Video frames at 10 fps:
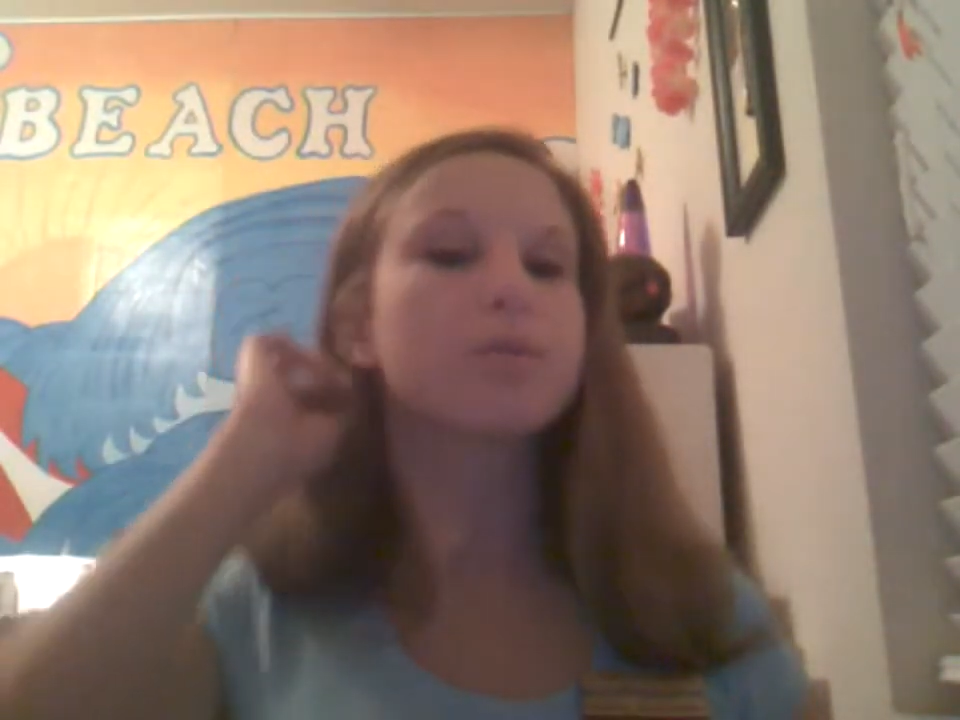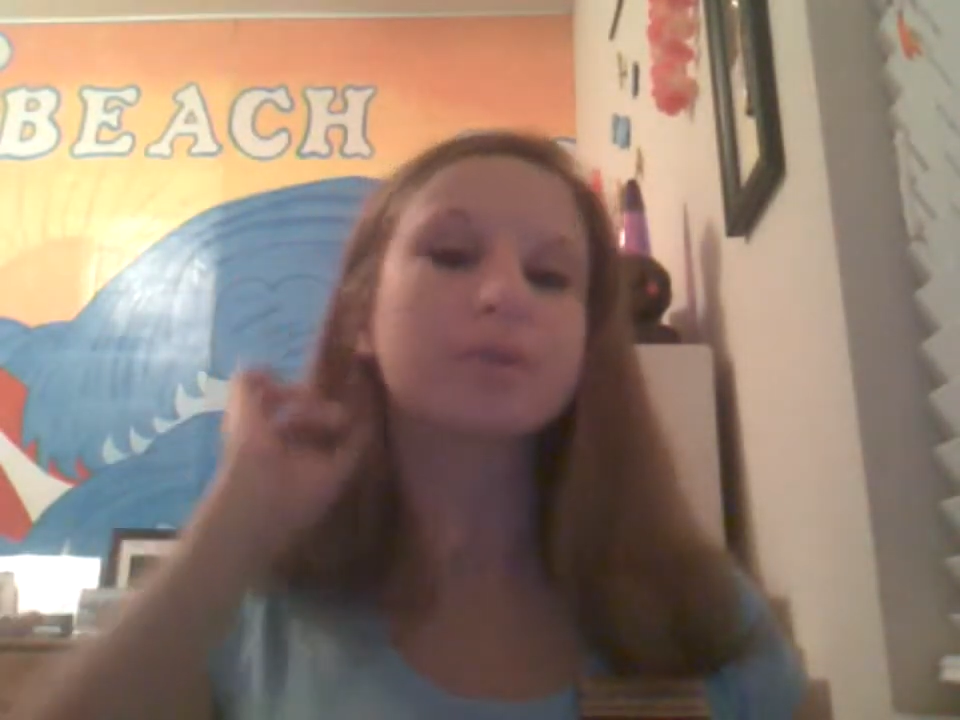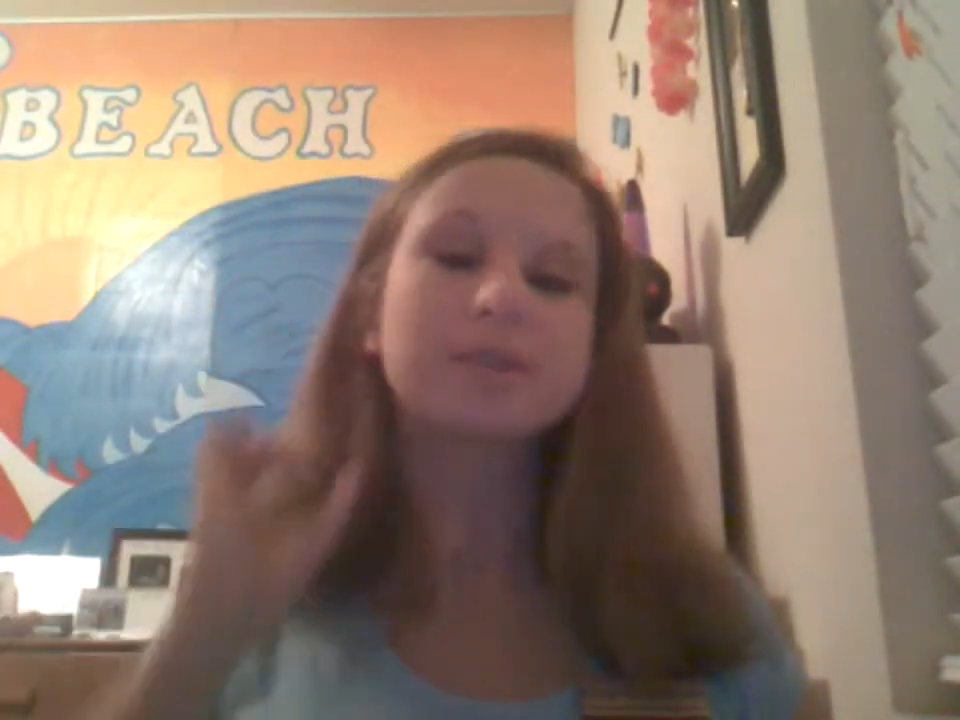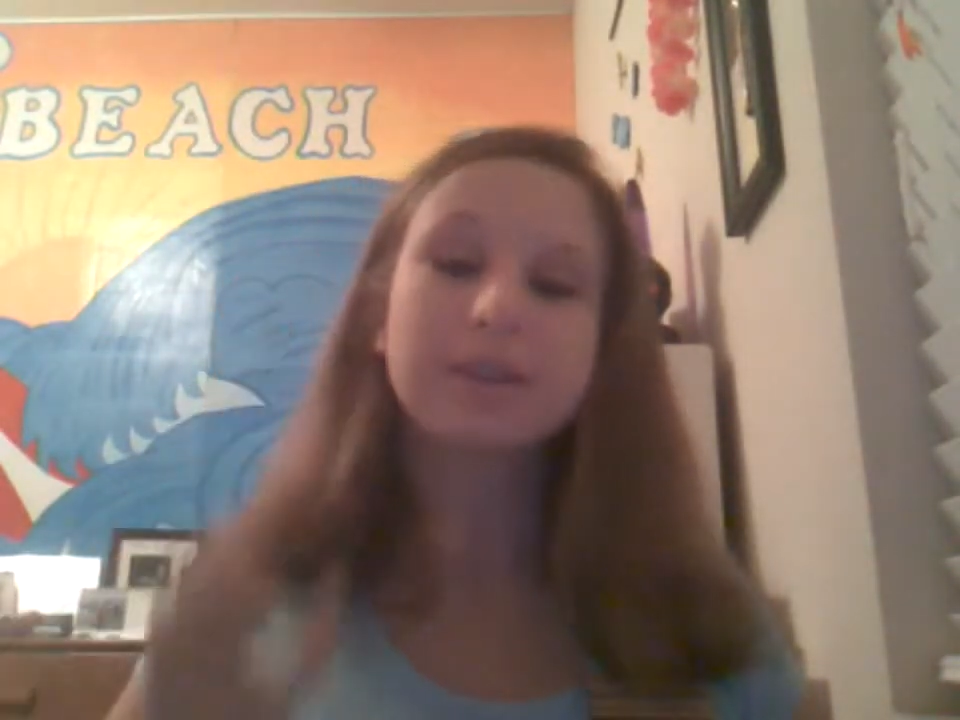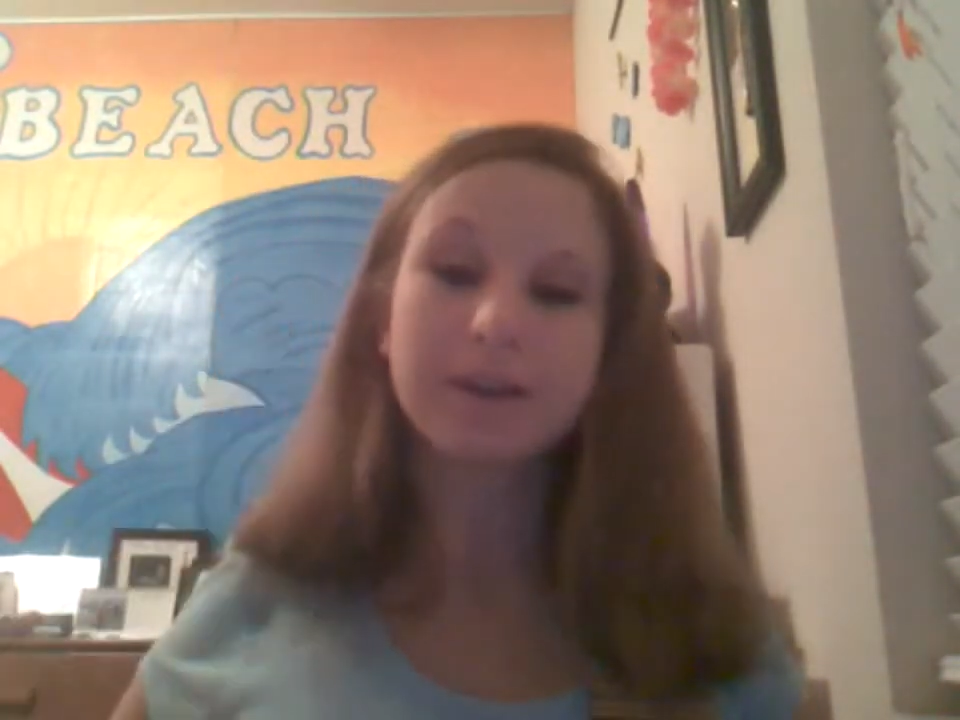
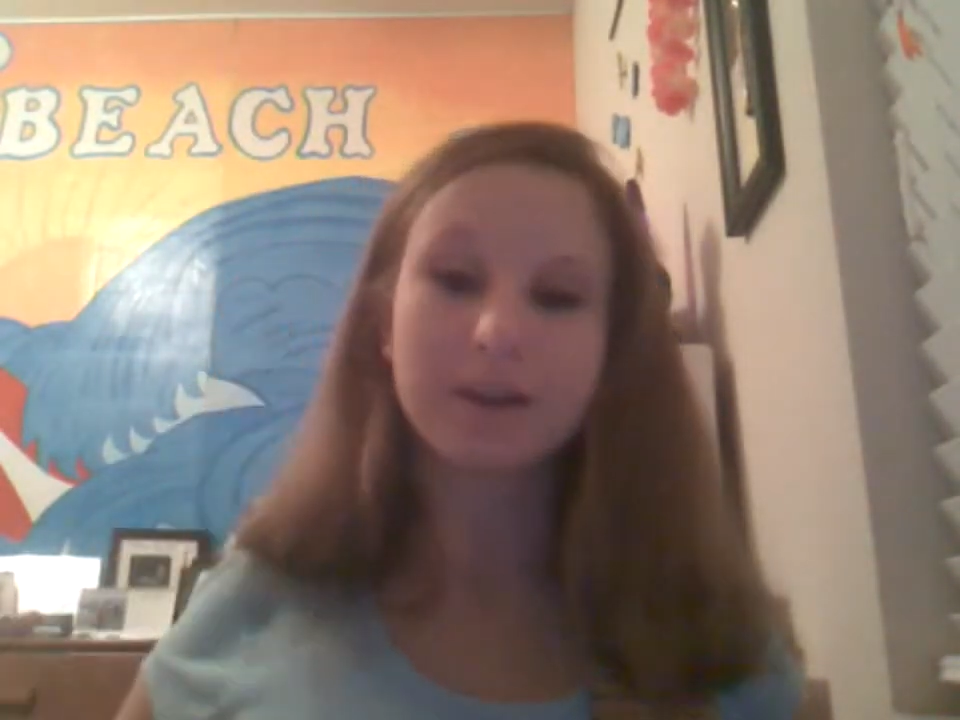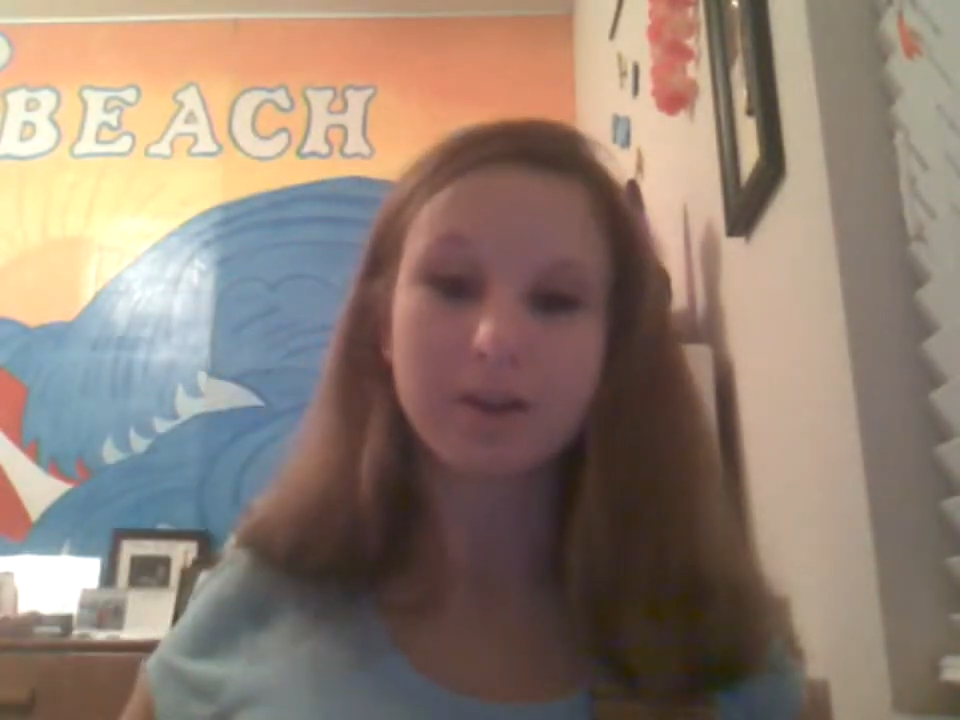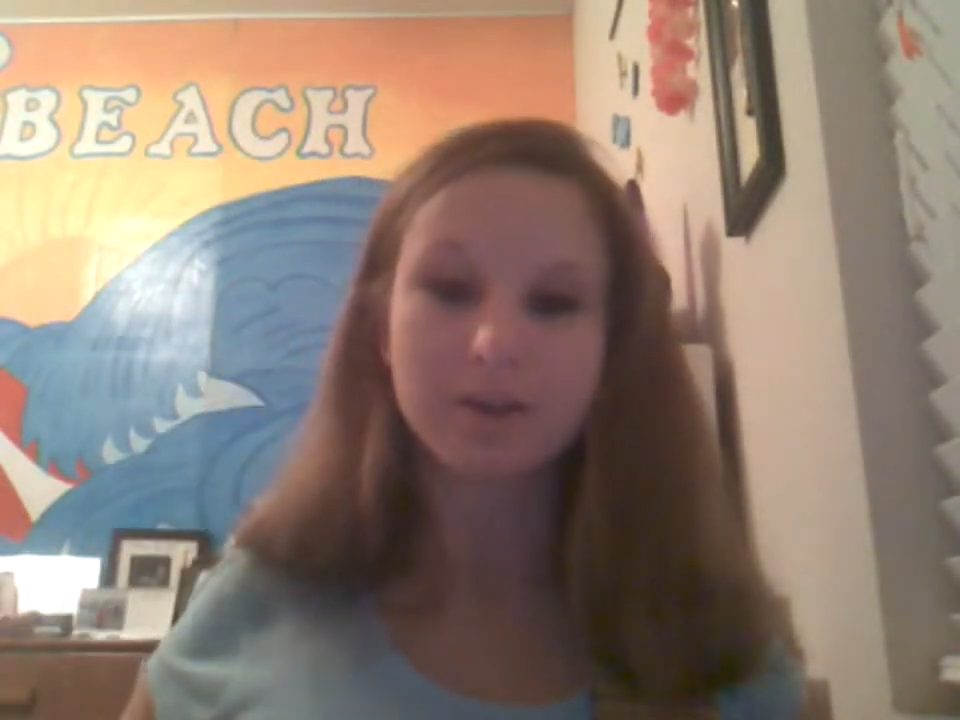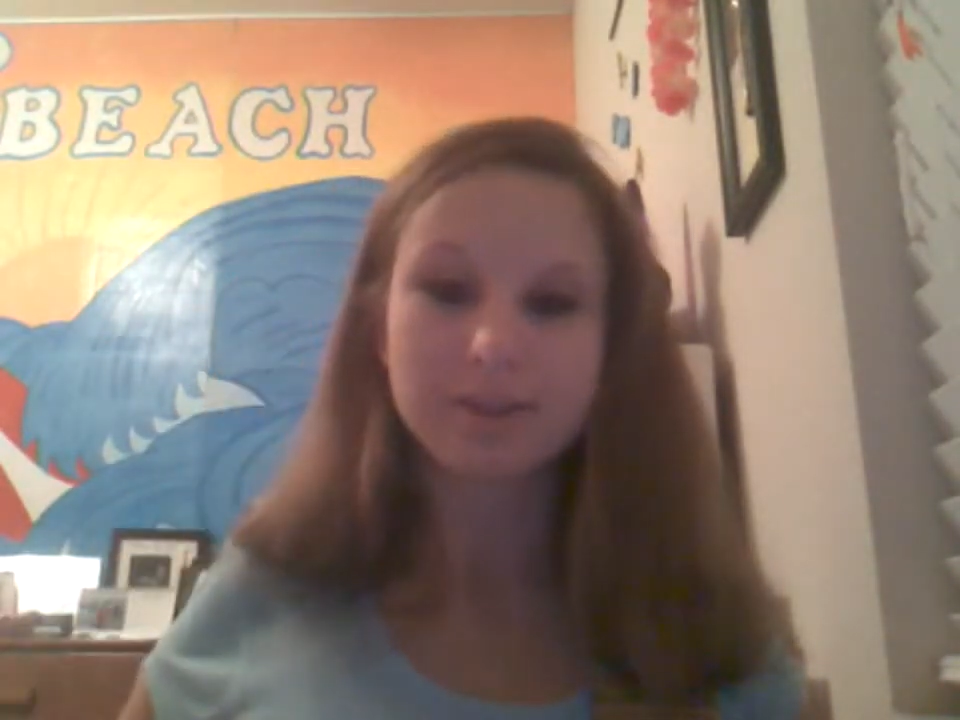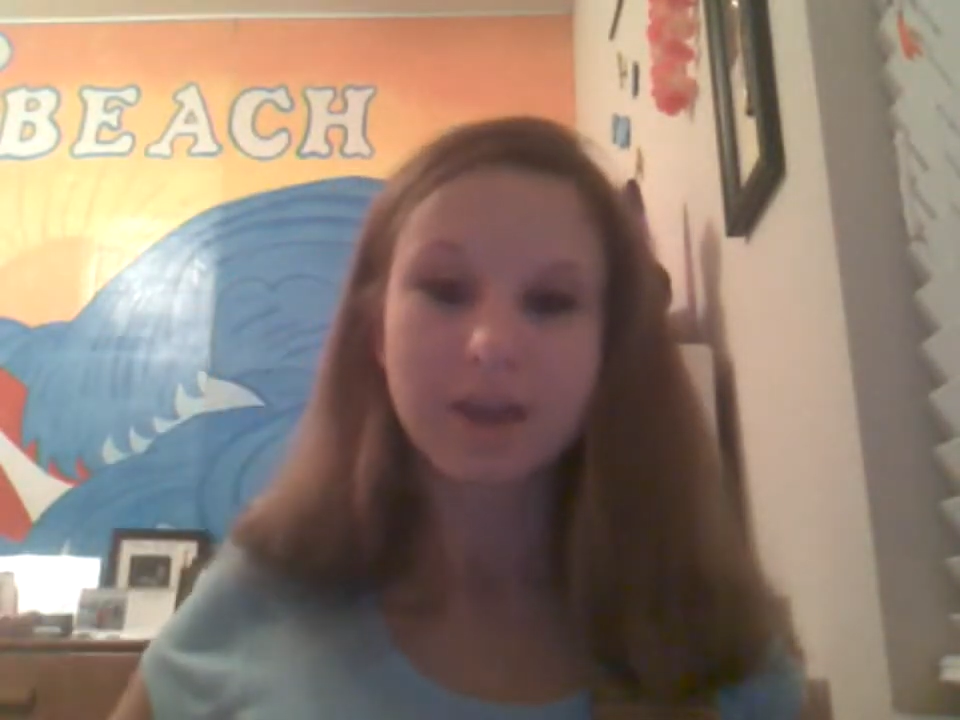
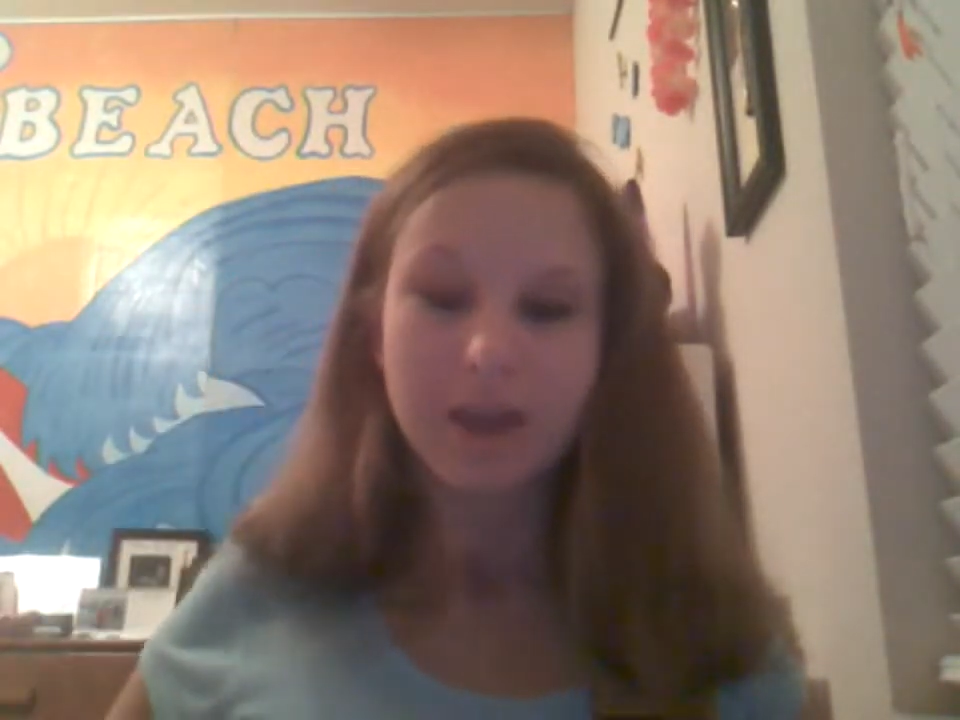materials